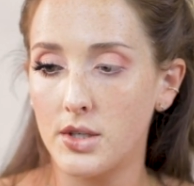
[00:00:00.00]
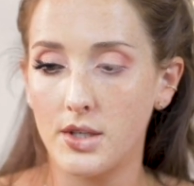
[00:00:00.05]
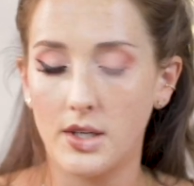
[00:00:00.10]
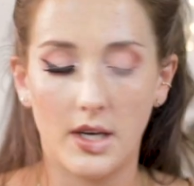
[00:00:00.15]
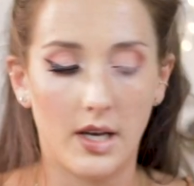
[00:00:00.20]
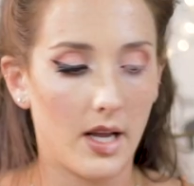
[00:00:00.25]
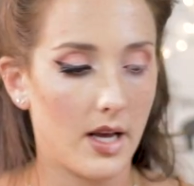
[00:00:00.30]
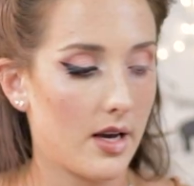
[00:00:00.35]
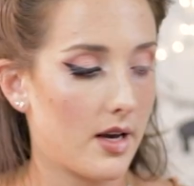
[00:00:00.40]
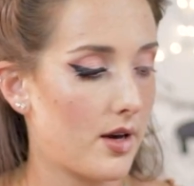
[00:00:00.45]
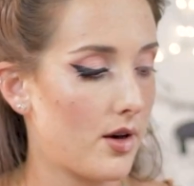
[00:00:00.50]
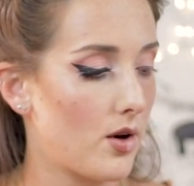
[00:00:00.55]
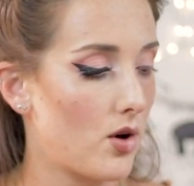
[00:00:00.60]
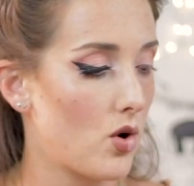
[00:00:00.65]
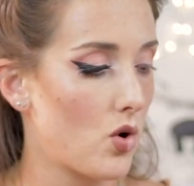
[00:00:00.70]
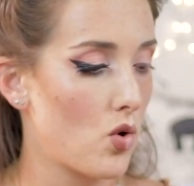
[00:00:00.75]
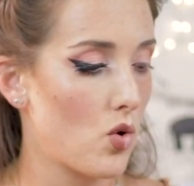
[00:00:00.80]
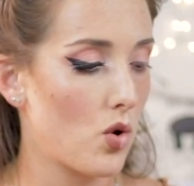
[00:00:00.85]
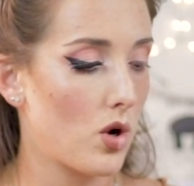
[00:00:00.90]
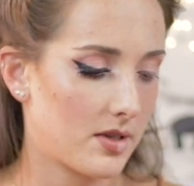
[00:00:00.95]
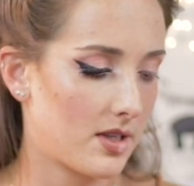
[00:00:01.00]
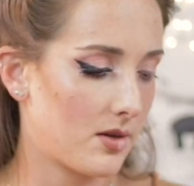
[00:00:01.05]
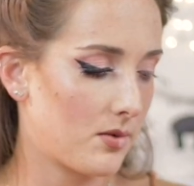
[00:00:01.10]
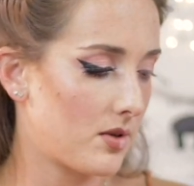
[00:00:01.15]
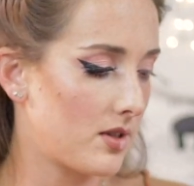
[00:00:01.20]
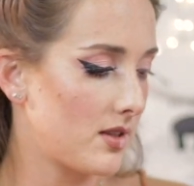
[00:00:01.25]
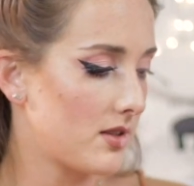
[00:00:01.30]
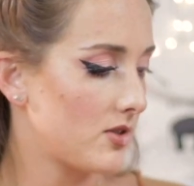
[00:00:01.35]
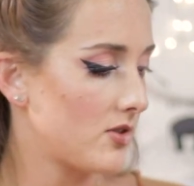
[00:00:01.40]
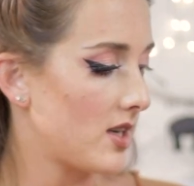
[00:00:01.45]
Now, but I
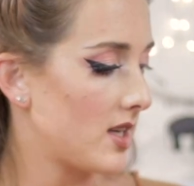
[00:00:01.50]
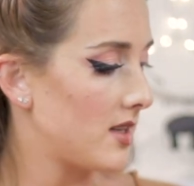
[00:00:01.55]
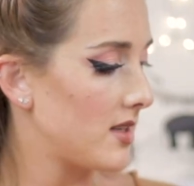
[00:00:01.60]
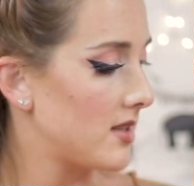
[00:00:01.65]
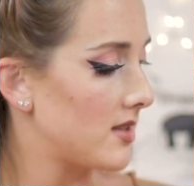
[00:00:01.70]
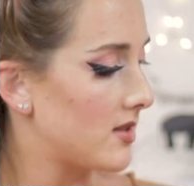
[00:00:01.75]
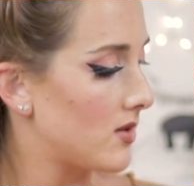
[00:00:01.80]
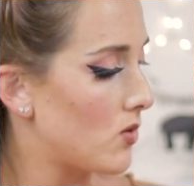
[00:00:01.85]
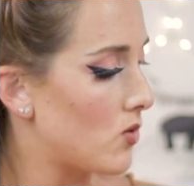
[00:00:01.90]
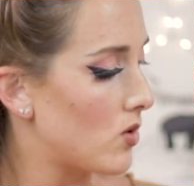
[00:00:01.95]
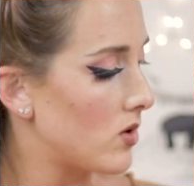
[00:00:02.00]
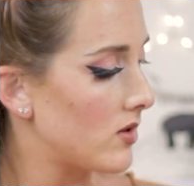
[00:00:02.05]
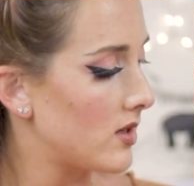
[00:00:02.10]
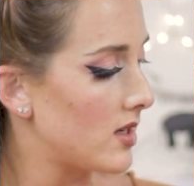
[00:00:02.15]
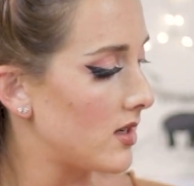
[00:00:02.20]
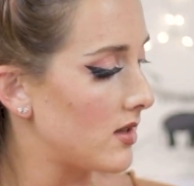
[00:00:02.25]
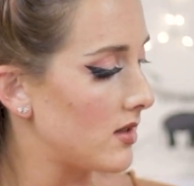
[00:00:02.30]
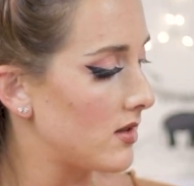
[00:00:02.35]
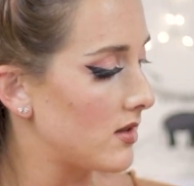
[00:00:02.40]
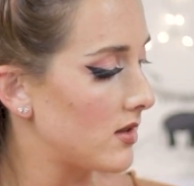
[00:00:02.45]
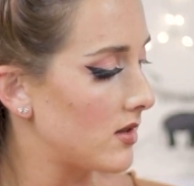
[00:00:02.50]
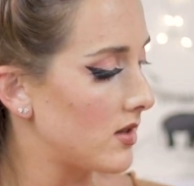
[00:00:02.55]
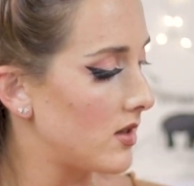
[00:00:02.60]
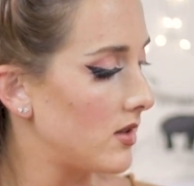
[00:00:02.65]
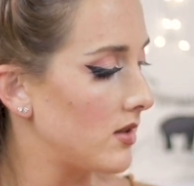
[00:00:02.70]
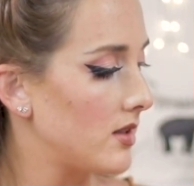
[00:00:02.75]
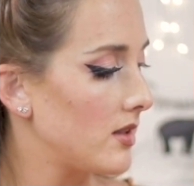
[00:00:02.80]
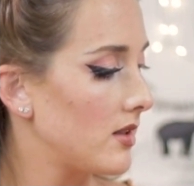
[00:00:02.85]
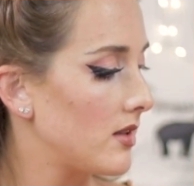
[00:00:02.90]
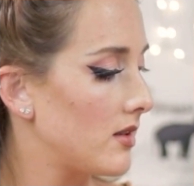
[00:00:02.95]
want to try this Aura
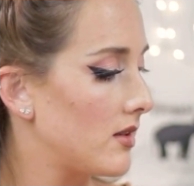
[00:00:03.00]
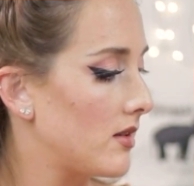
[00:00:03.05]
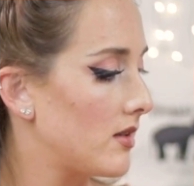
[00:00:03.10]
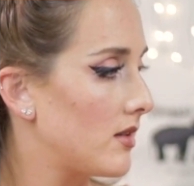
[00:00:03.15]
color